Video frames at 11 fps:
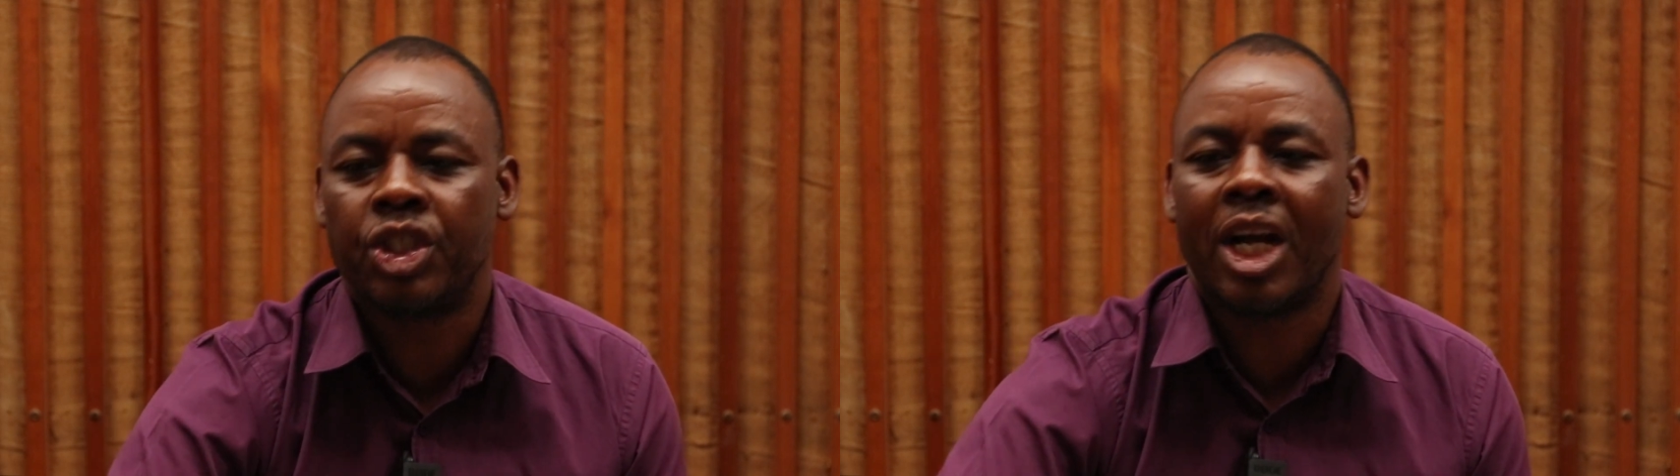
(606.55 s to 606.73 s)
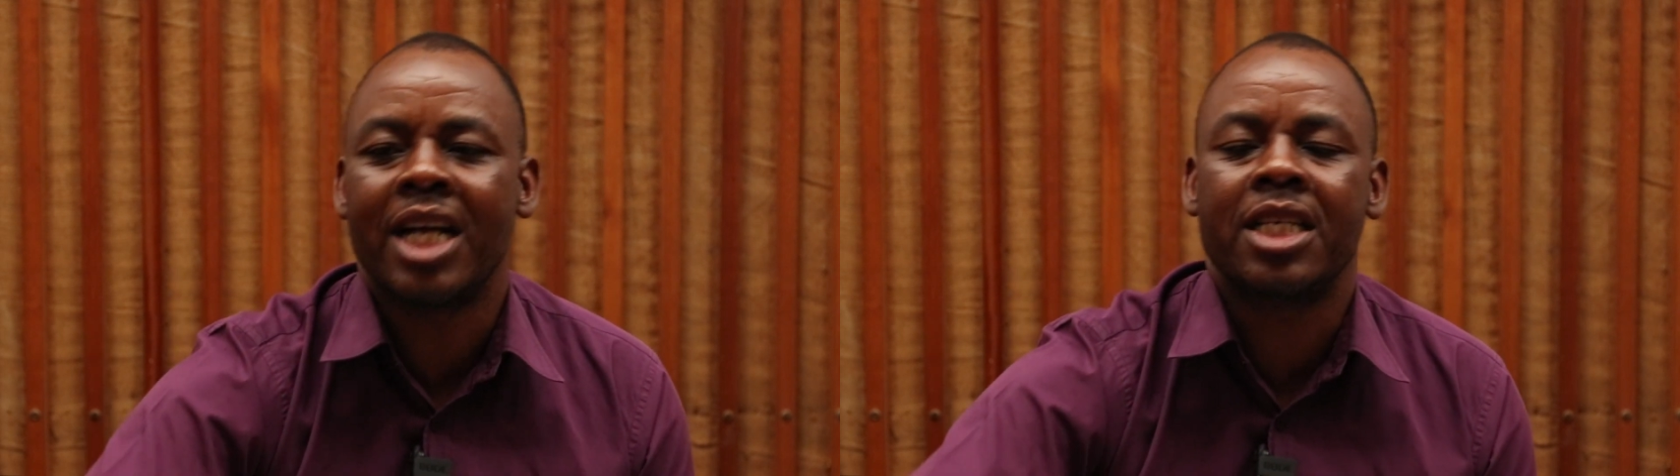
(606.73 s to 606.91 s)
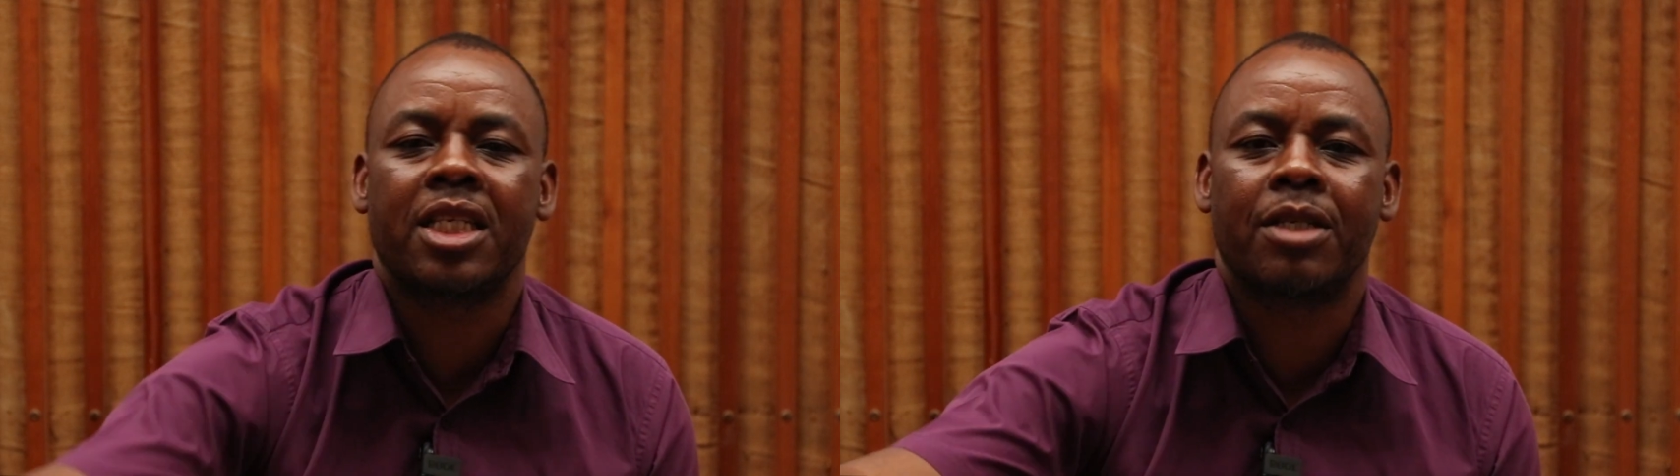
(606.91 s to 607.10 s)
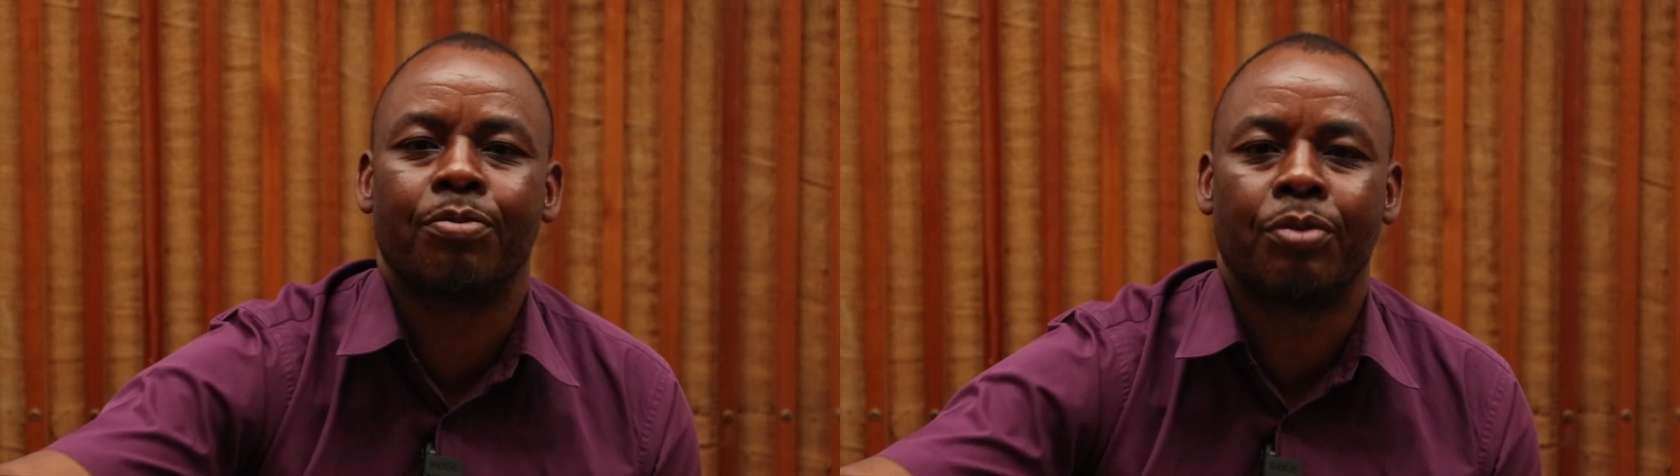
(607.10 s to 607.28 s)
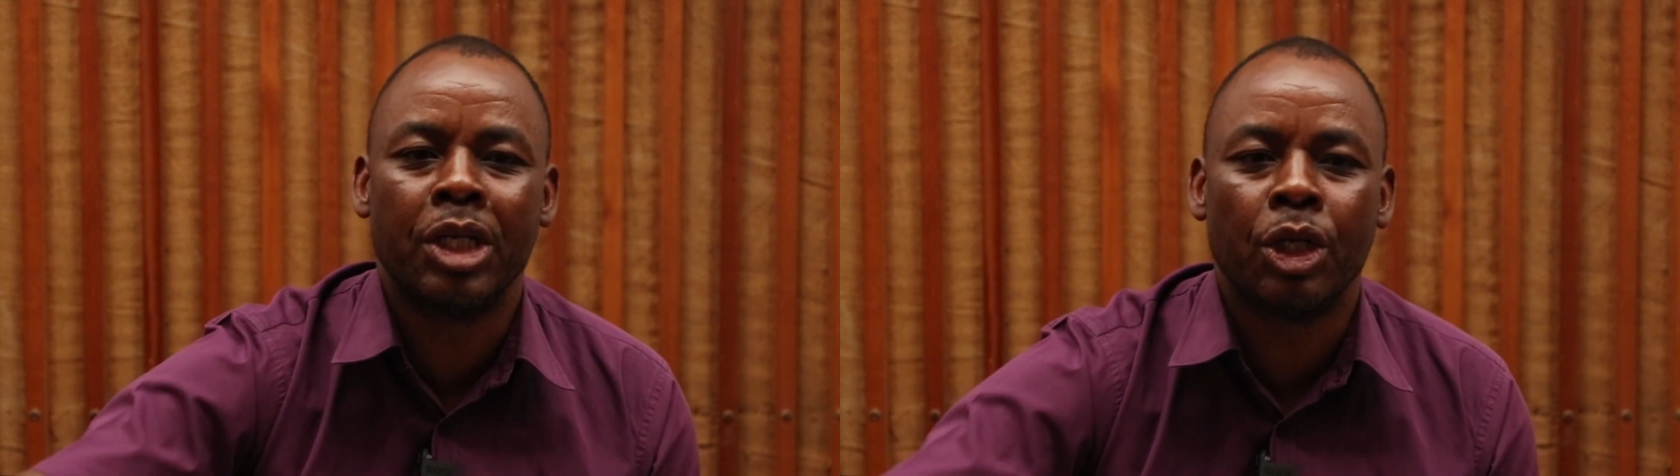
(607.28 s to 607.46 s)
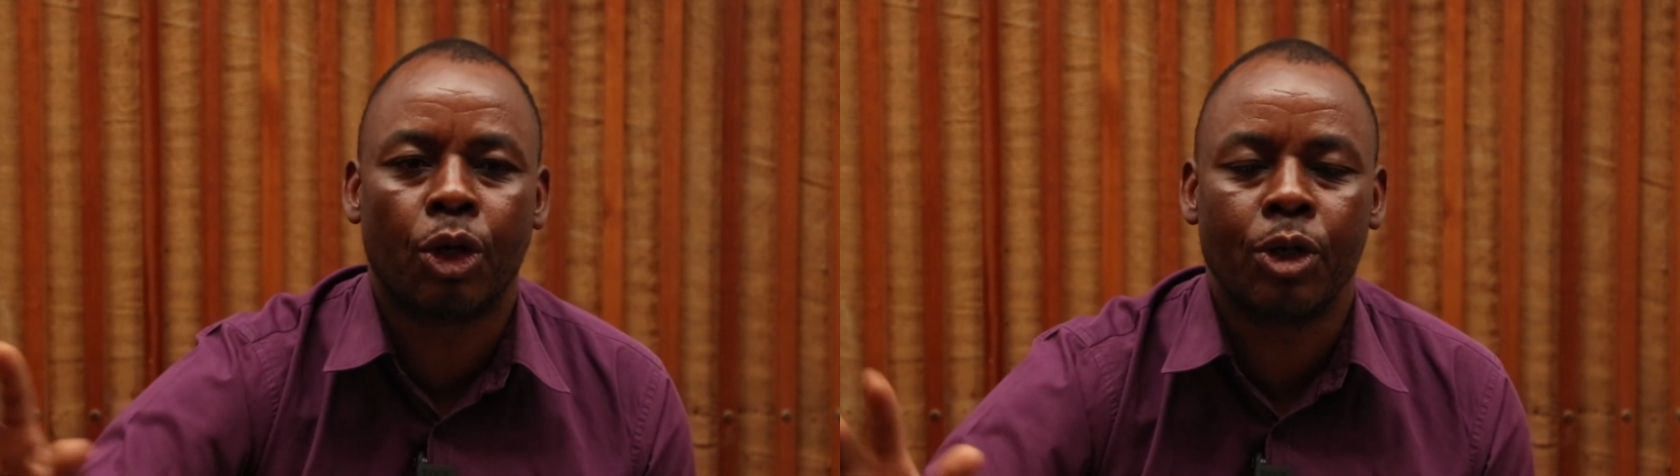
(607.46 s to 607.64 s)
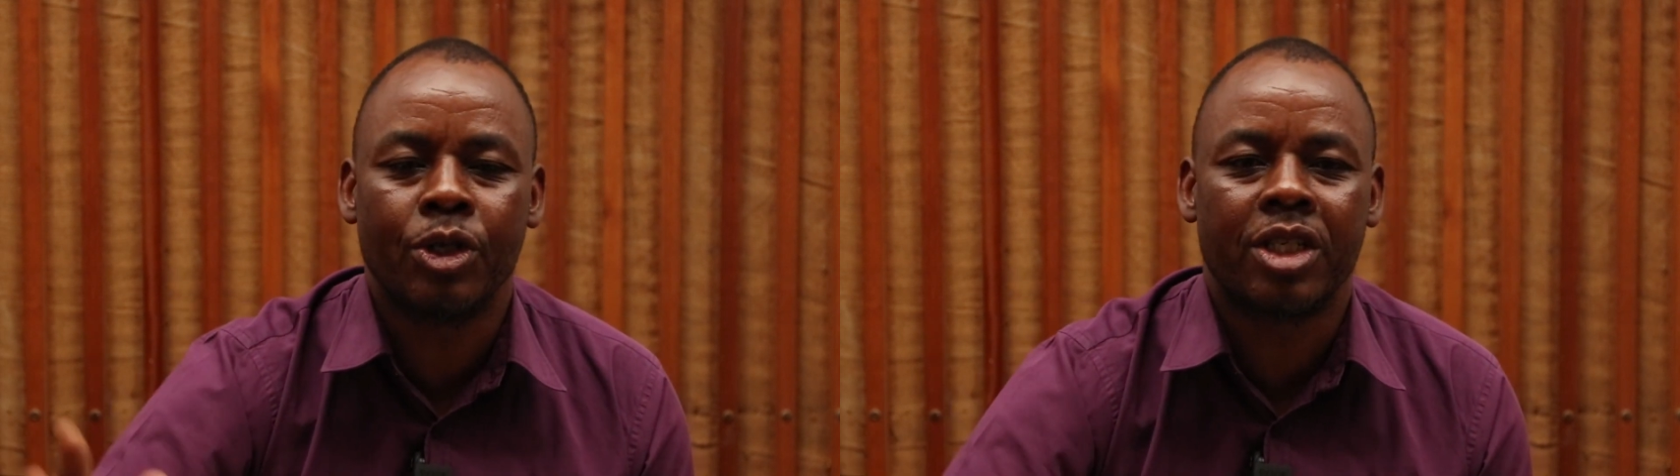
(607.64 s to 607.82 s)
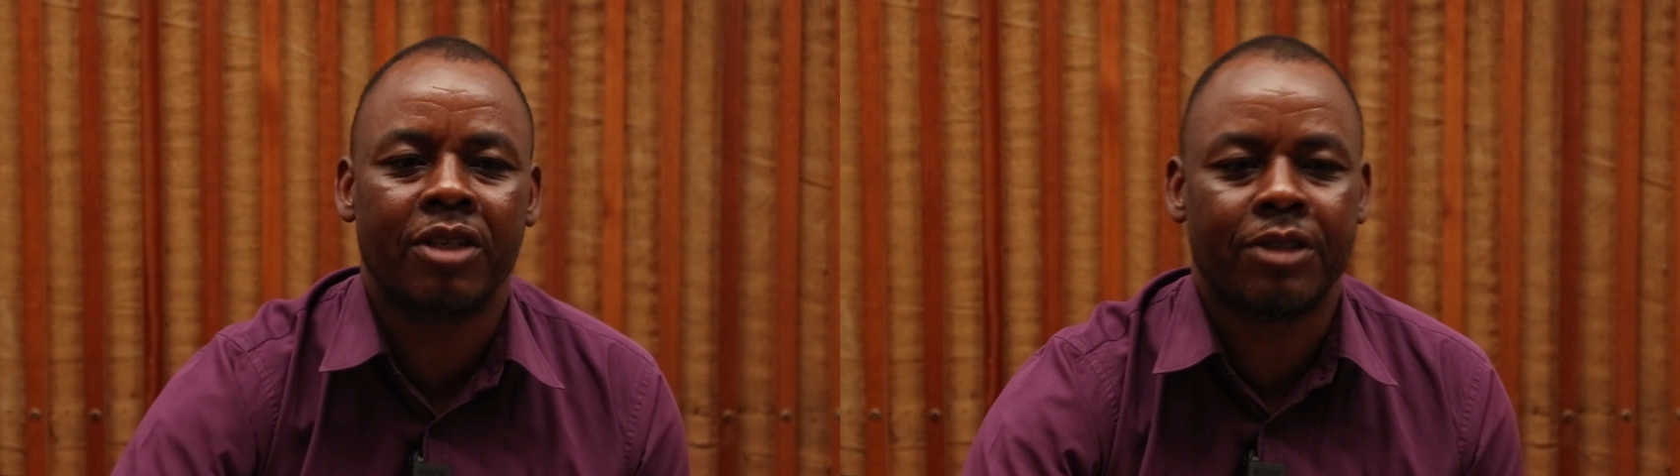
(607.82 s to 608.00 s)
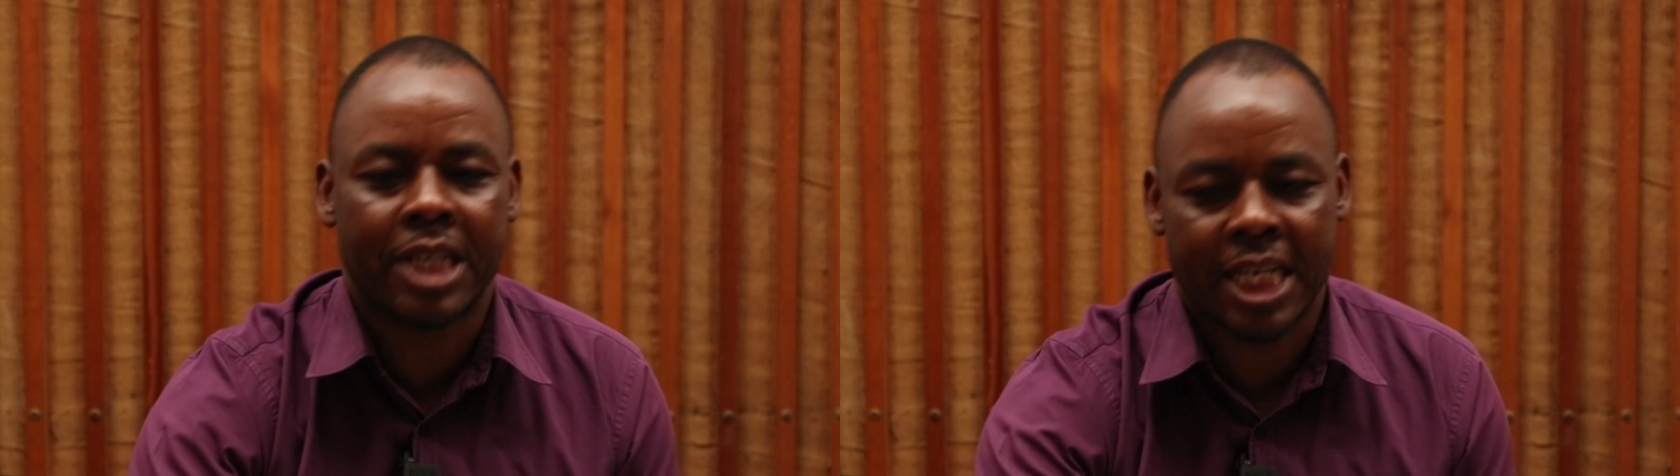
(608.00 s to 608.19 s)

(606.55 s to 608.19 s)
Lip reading: just be inclusive,